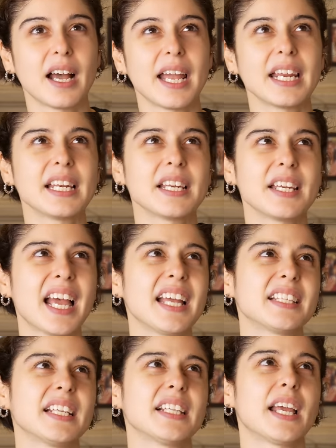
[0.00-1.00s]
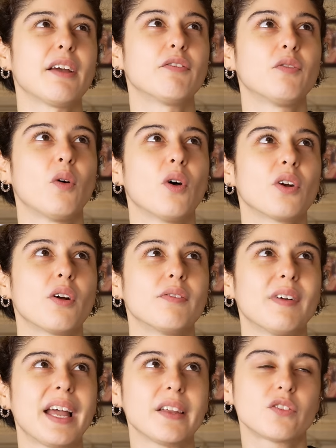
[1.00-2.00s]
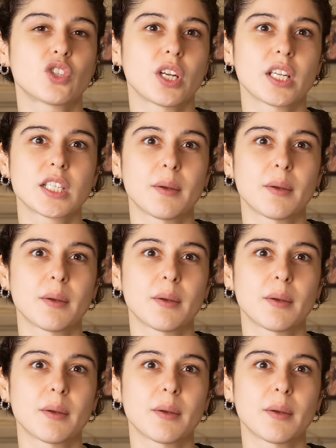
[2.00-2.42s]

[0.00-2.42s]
in India, I think they have 4 or 5 shades.